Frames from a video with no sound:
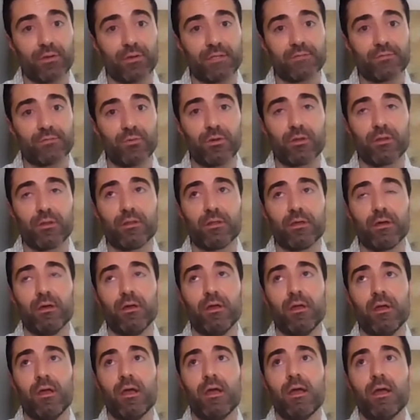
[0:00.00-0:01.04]
And that's one of the
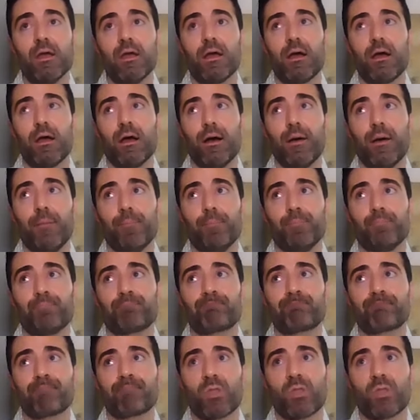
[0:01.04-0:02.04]
um,